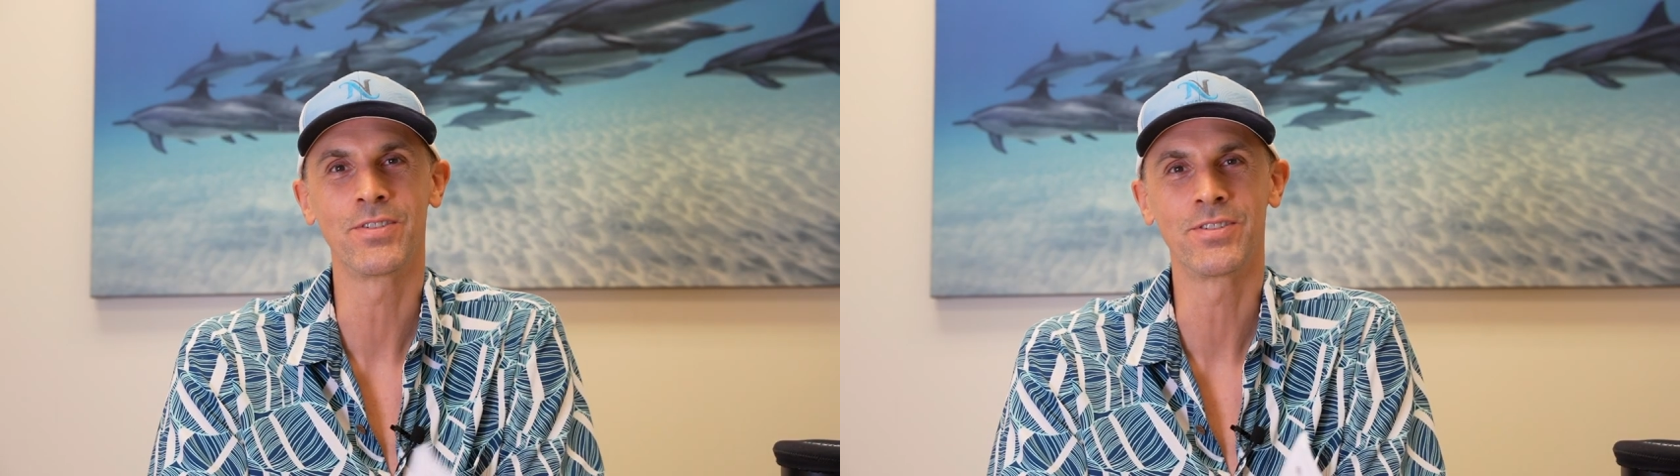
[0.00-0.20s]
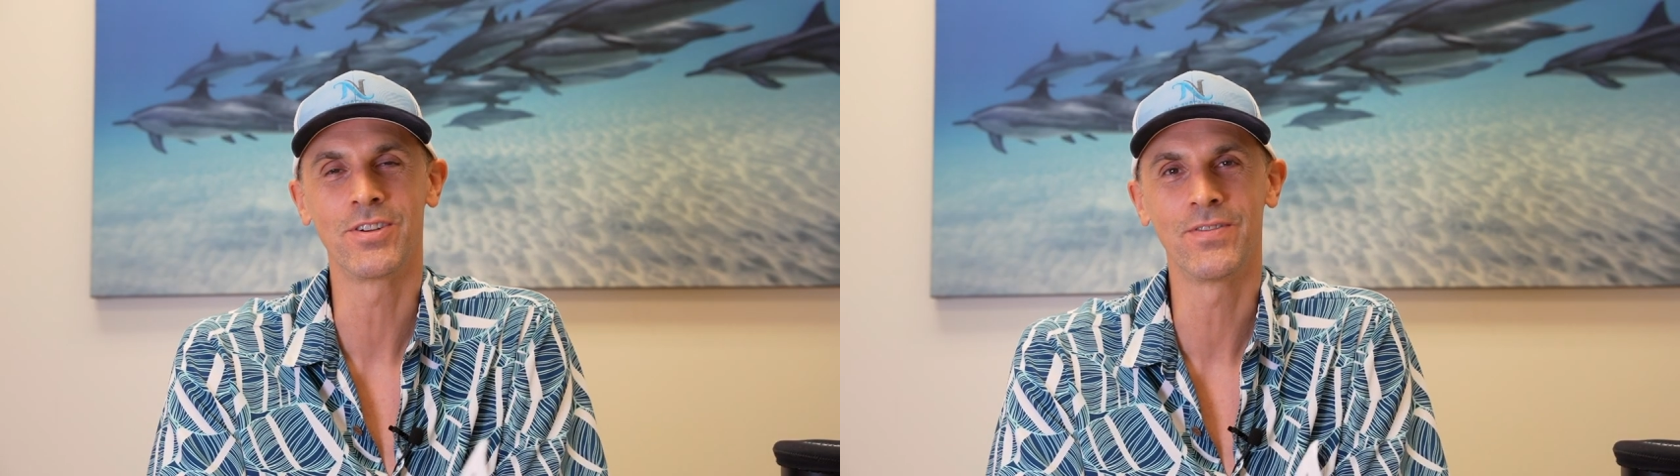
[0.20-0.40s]

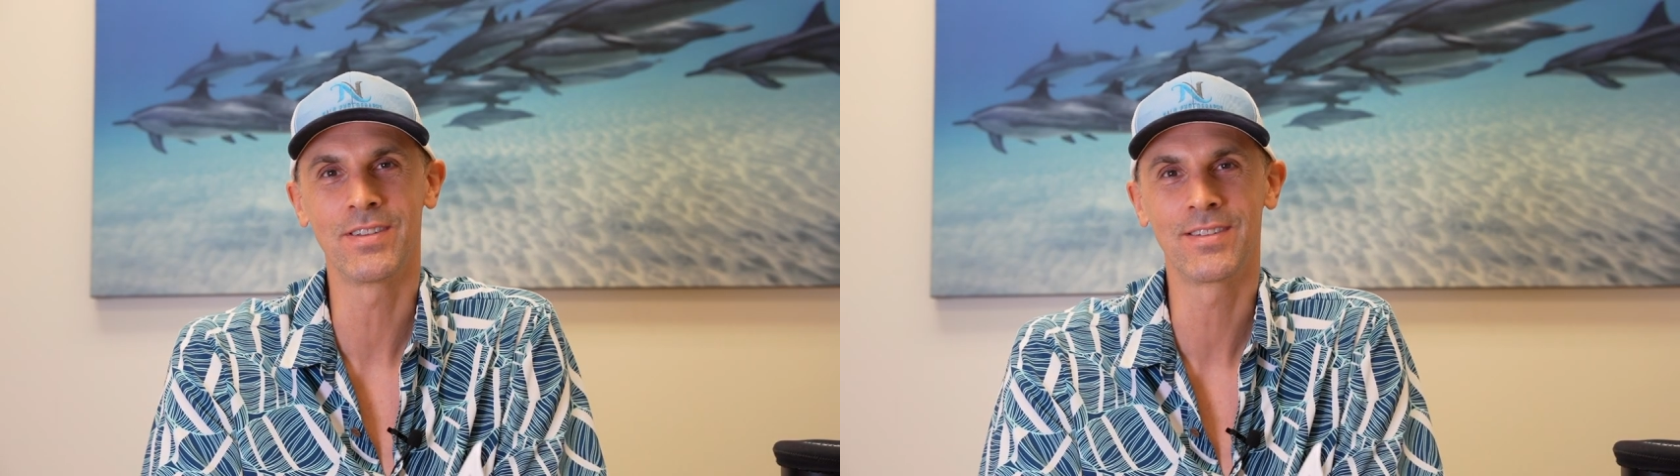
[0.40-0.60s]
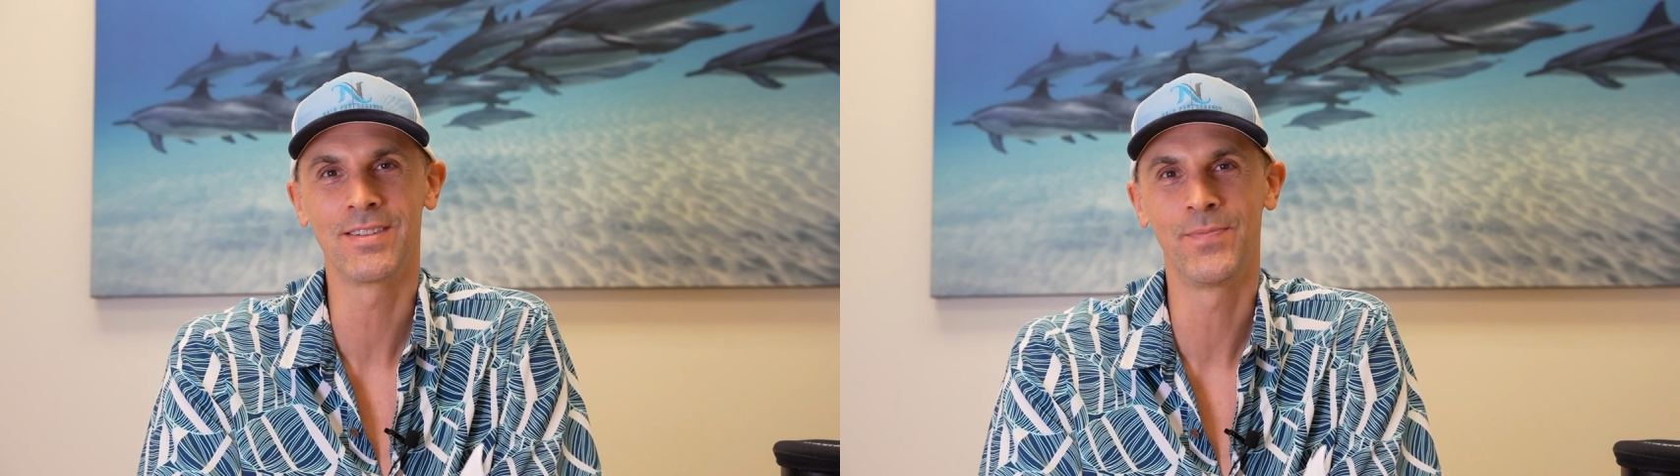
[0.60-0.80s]
for
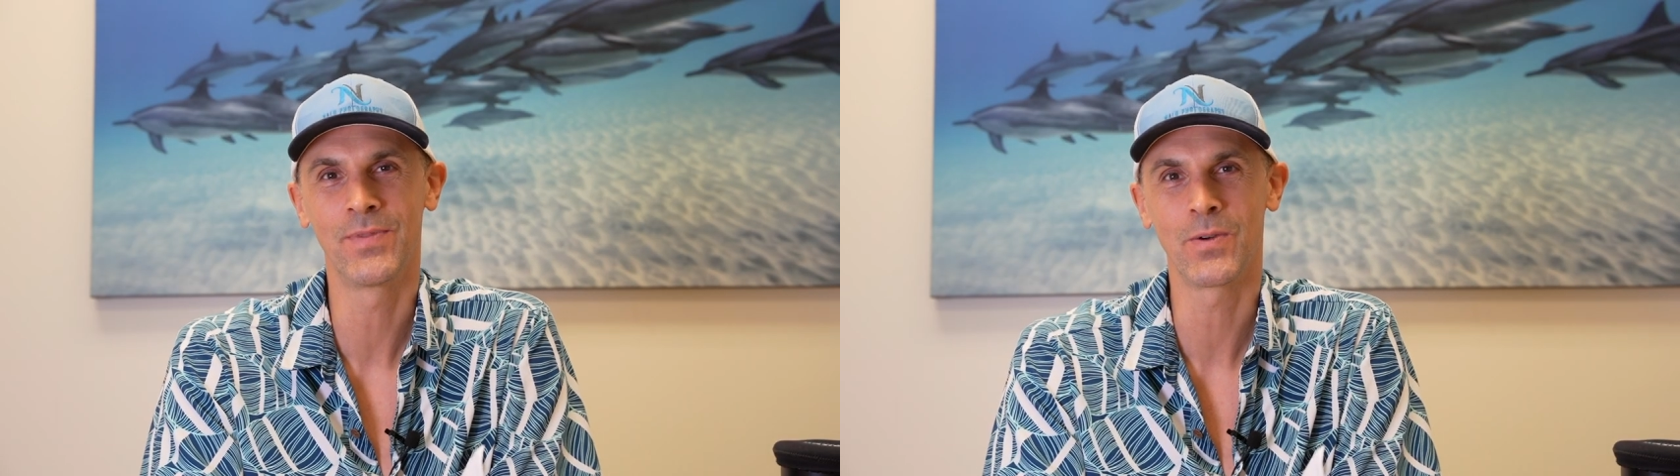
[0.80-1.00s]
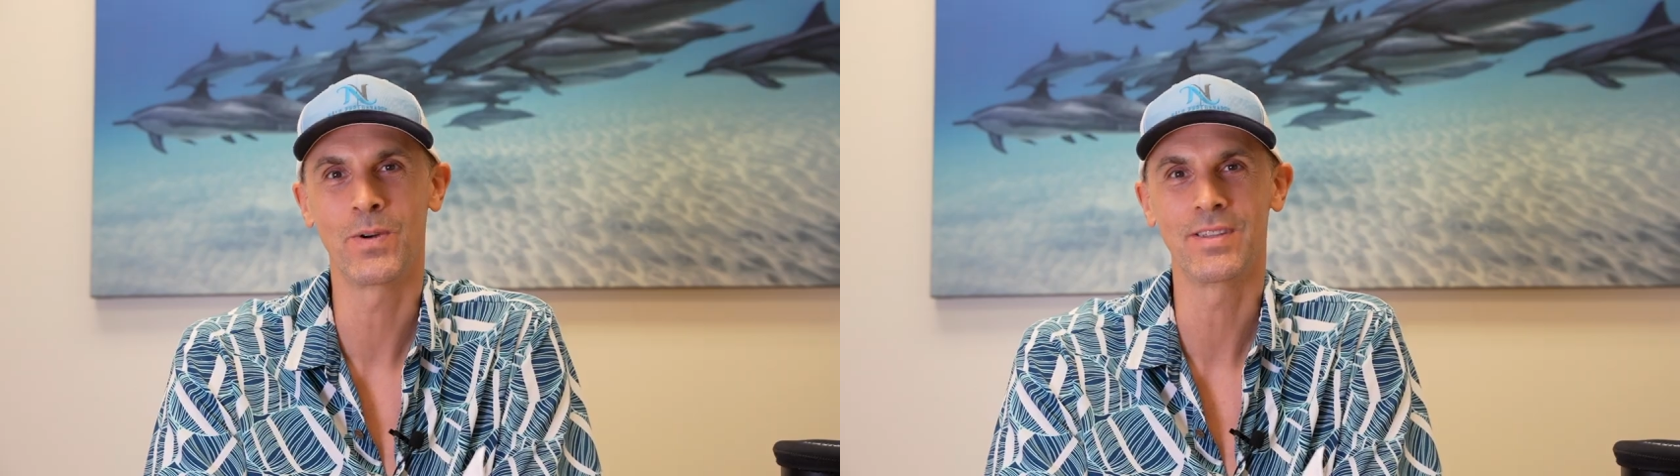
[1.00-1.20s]
service.
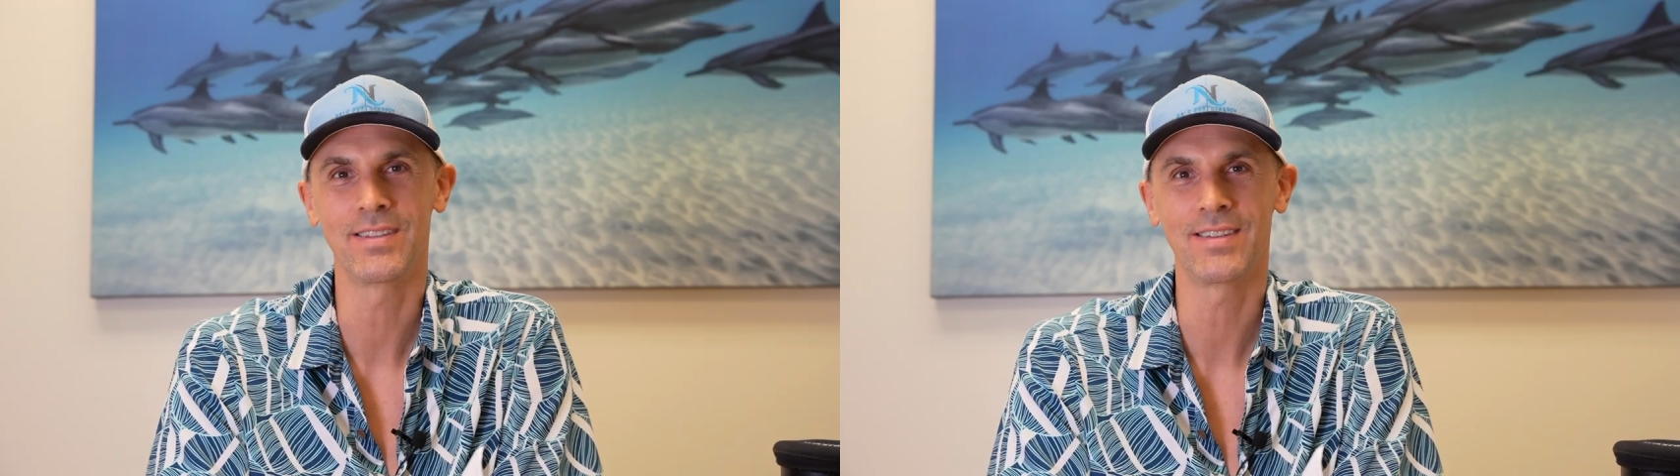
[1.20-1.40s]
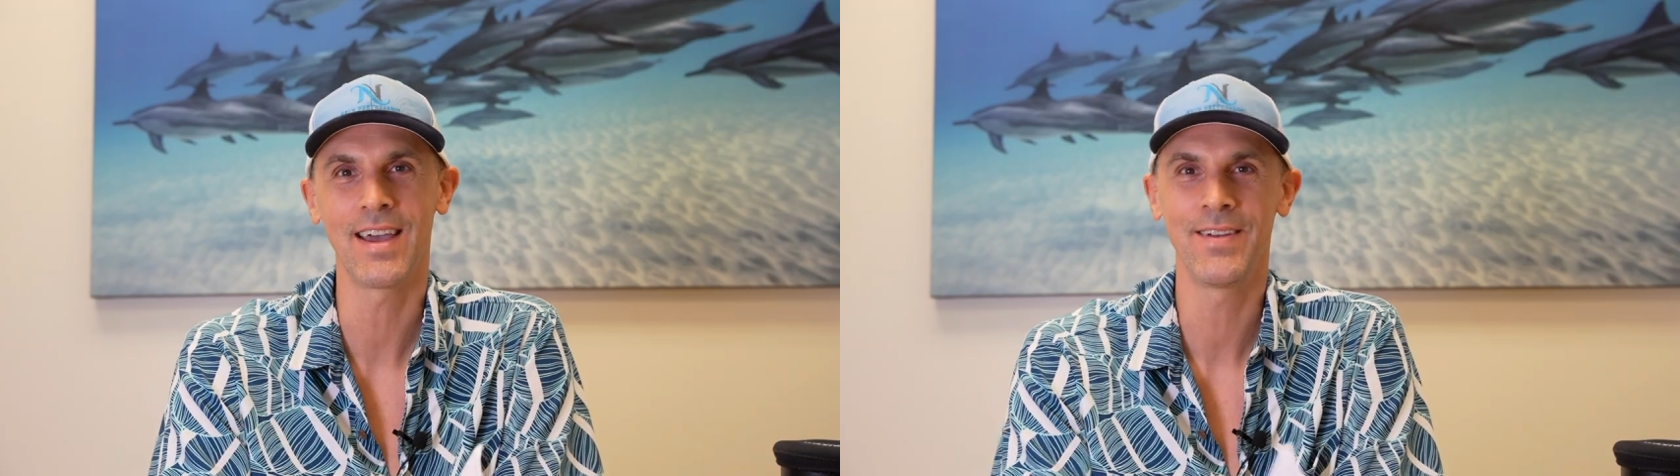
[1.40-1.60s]
What does it
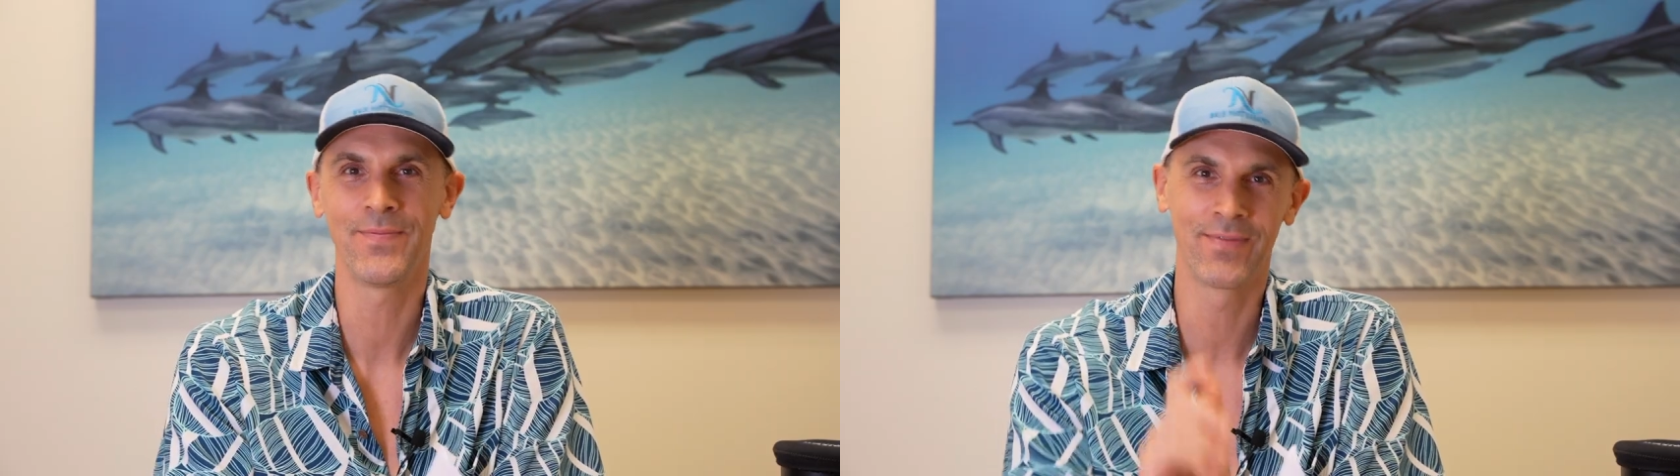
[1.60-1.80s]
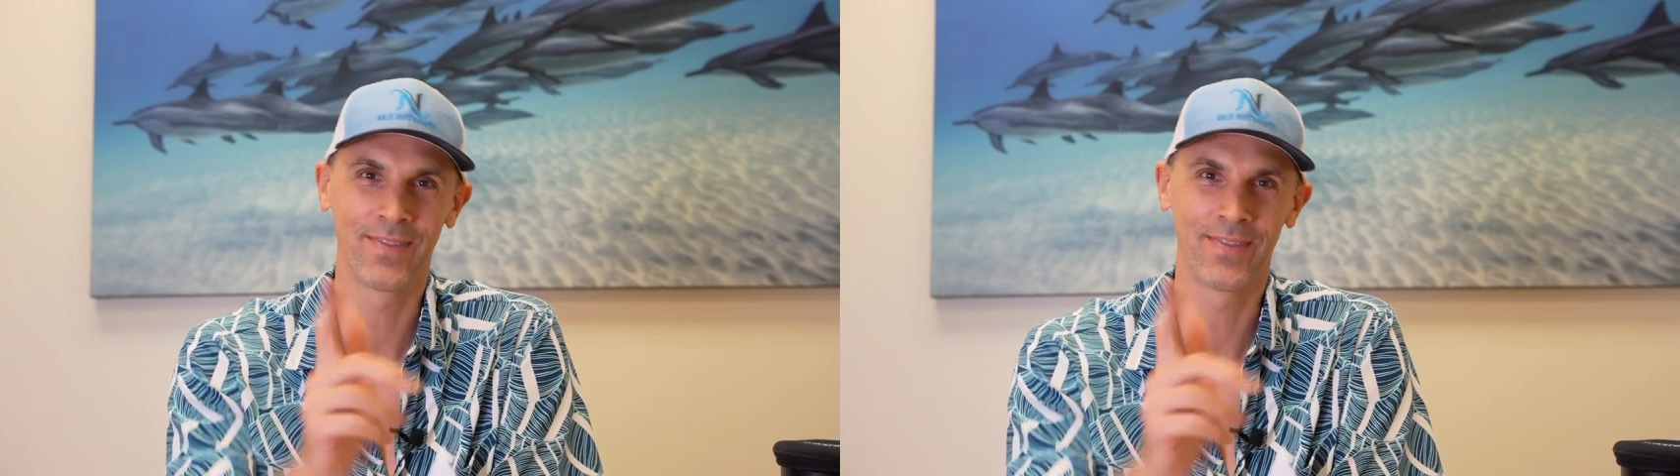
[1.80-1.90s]
say?